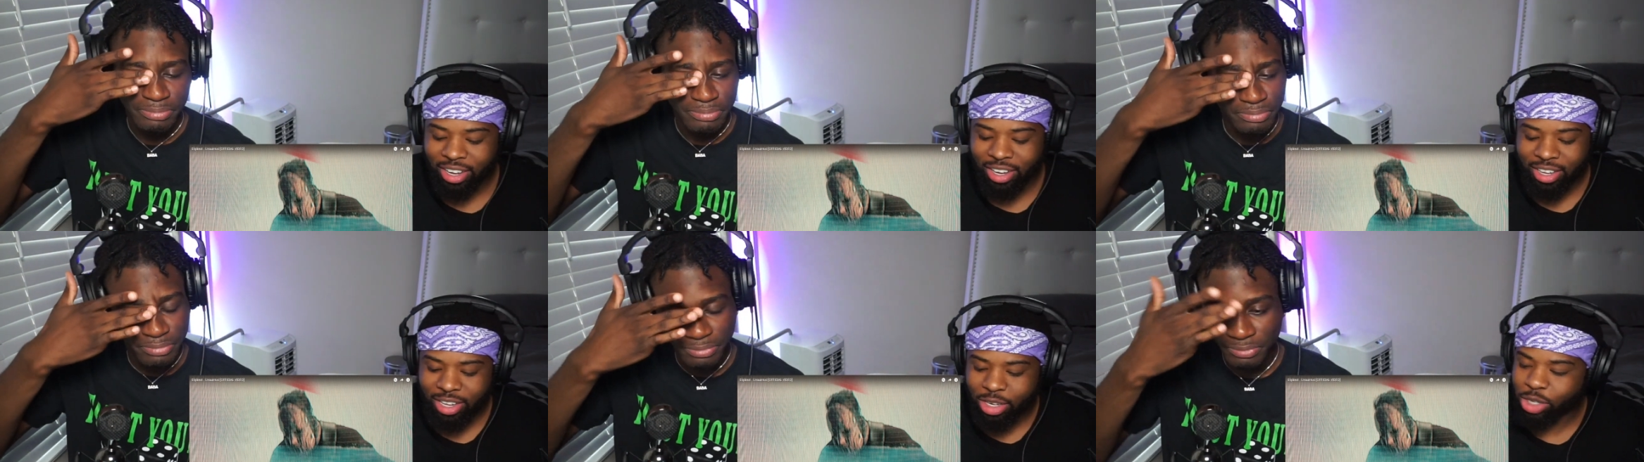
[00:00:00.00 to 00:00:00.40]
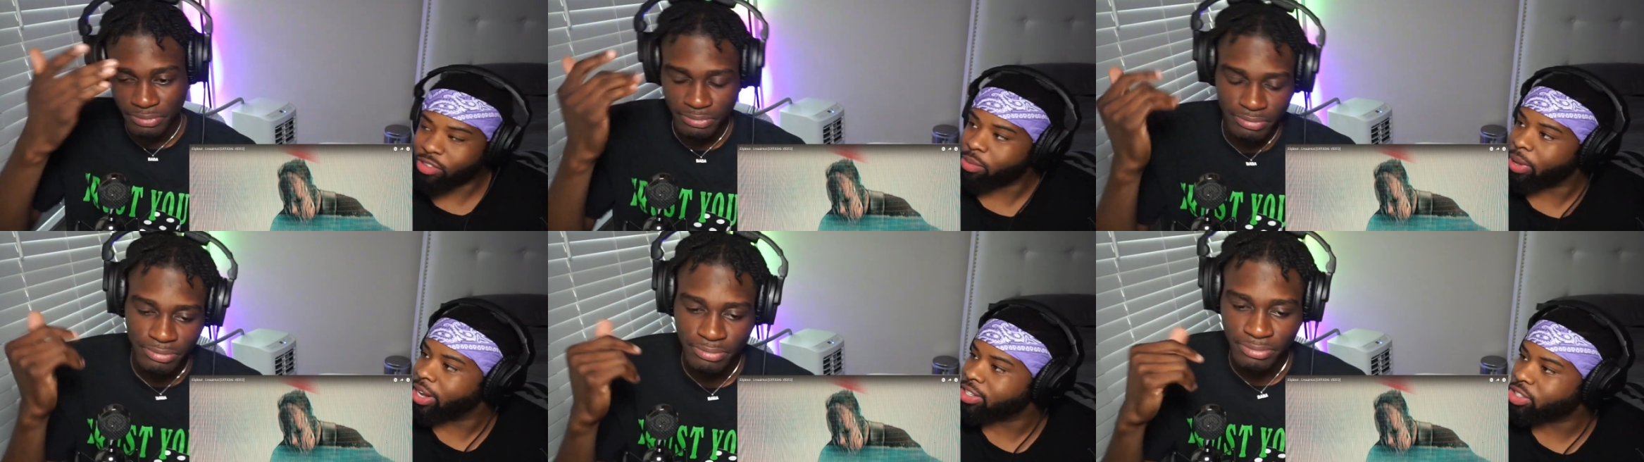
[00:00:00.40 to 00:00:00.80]
Speaker 1: Did you ever play
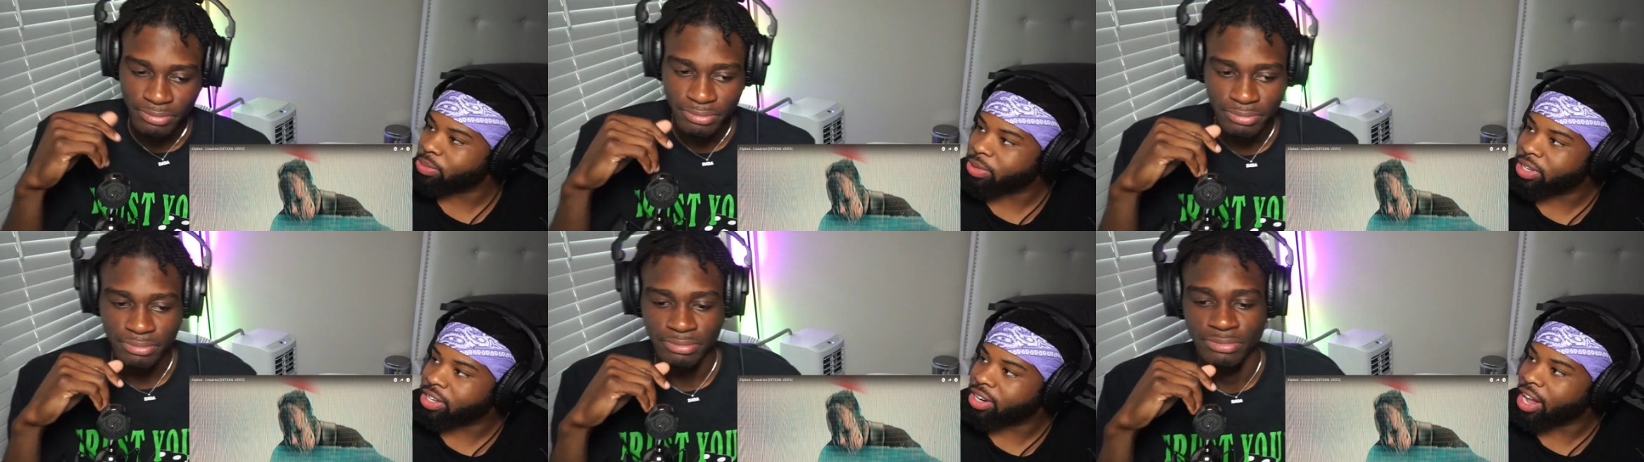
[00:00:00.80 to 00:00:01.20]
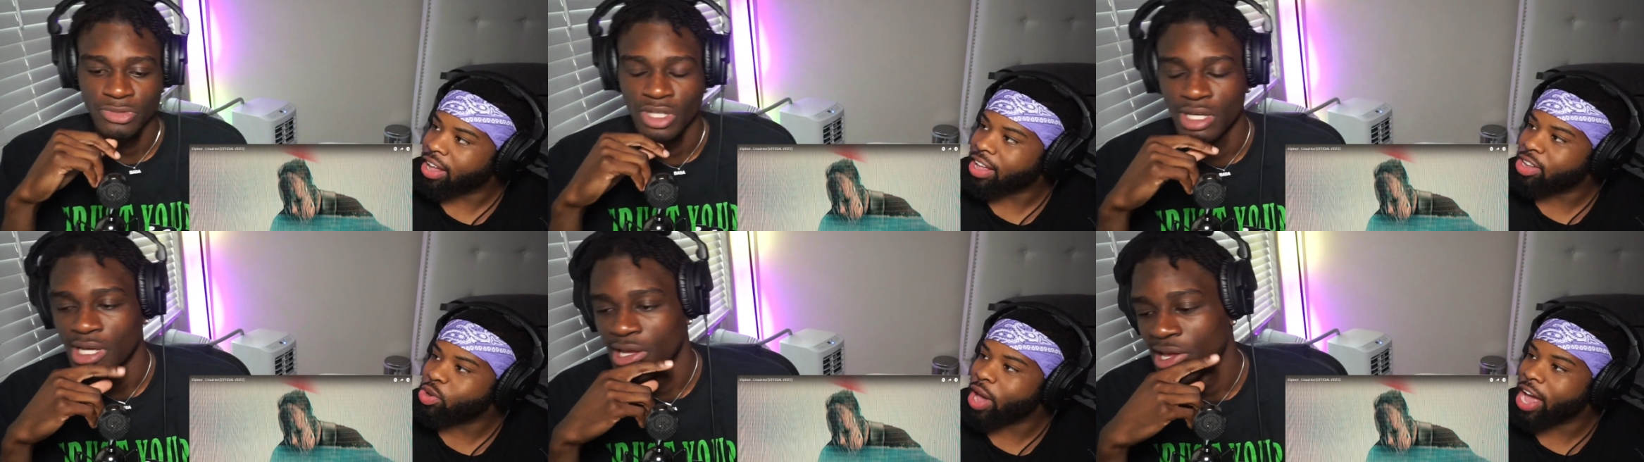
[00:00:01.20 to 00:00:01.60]
an instrument? Uh,
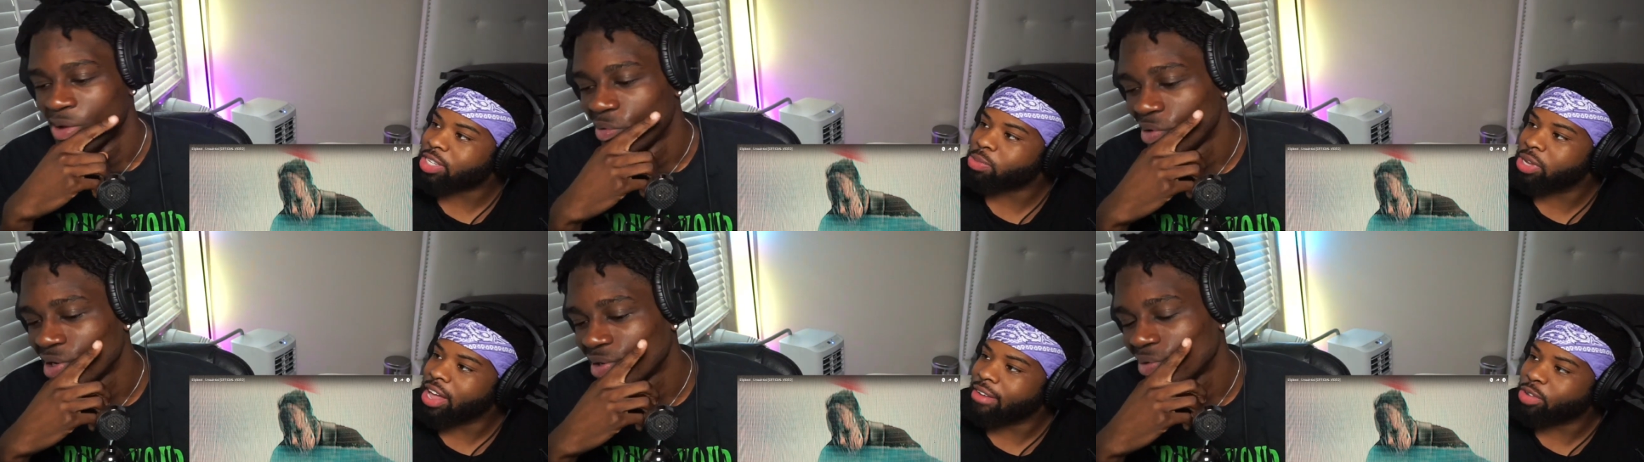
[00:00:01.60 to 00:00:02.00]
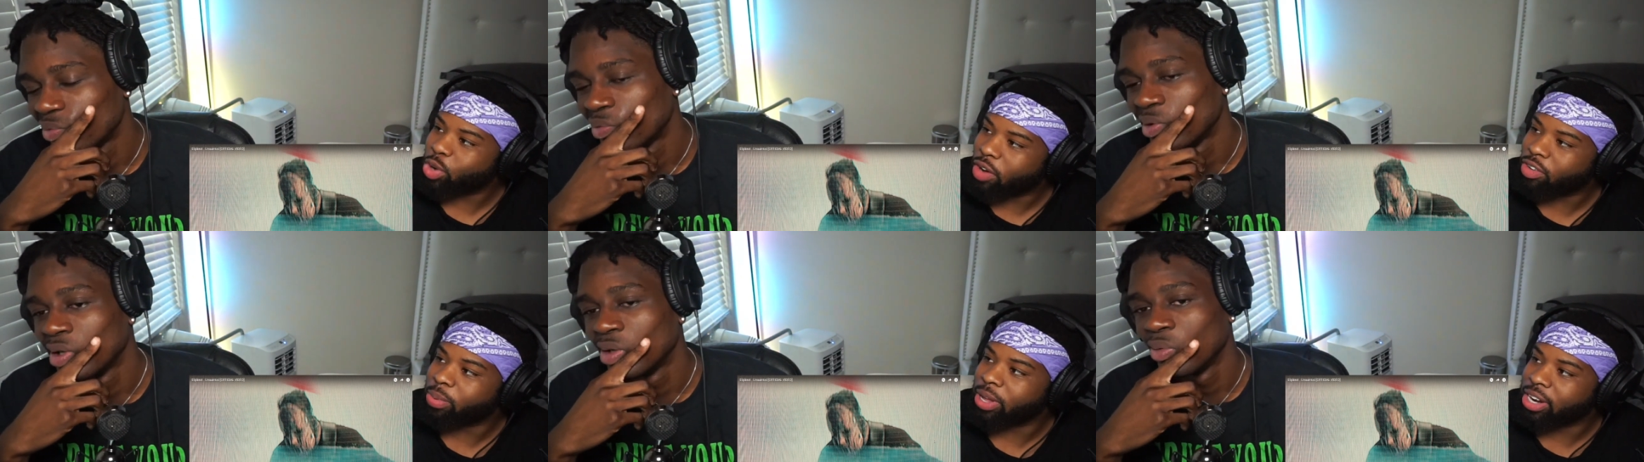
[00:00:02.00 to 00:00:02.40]
you asked me. Have you ever
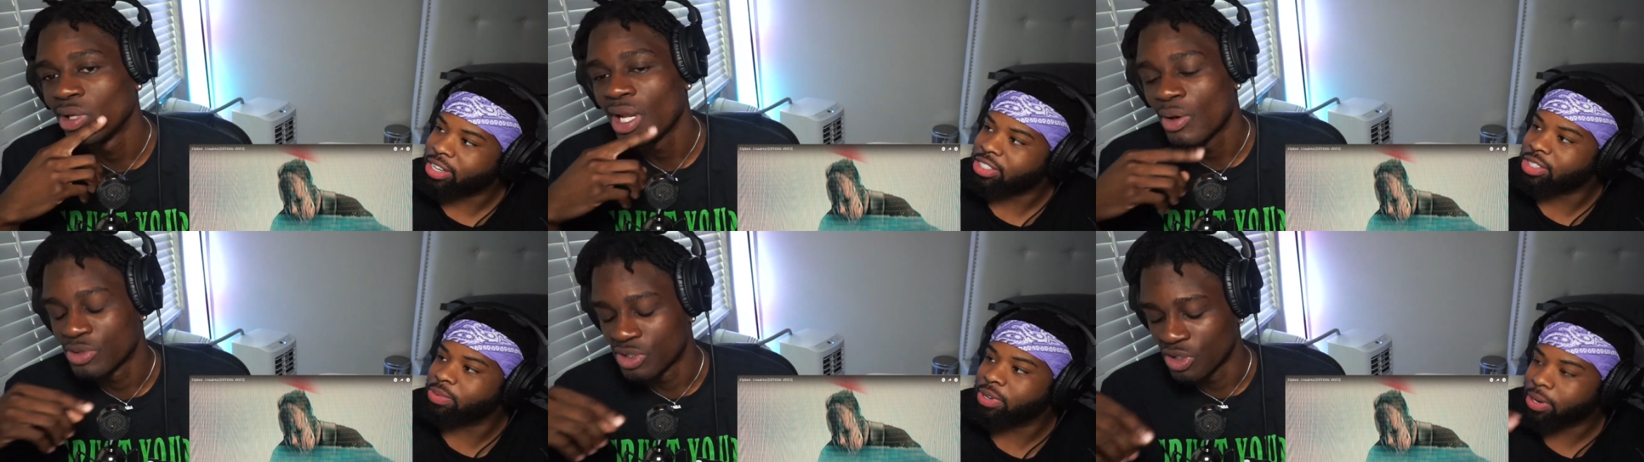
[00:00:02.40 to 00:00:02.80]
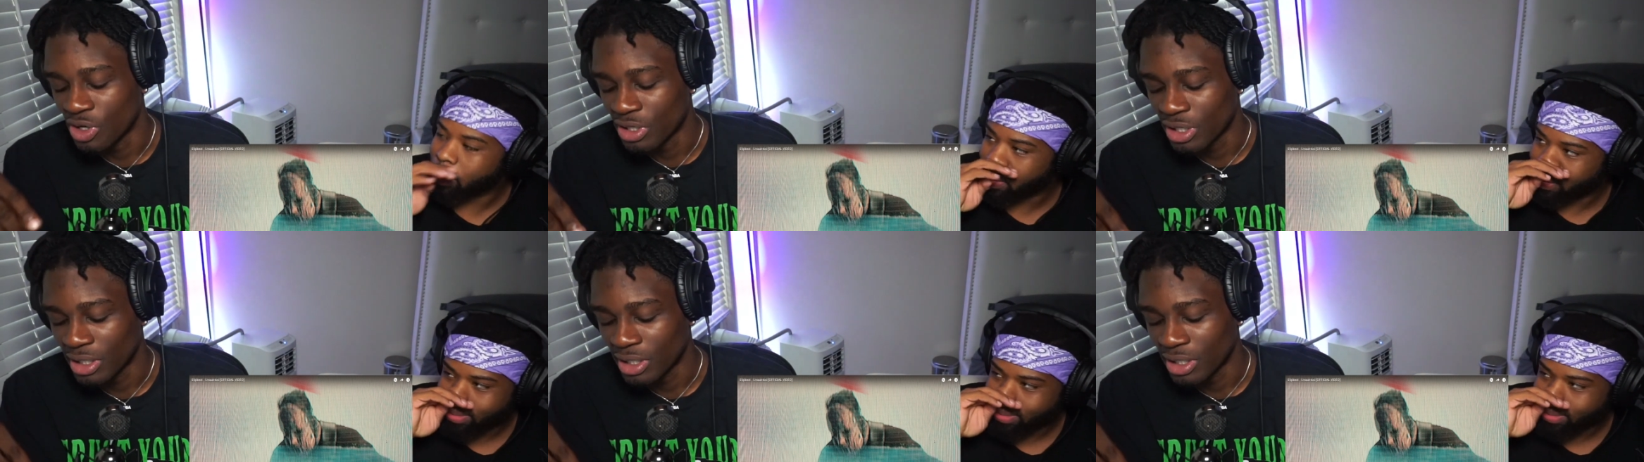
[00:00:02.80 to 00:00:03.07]
played? When I was younger,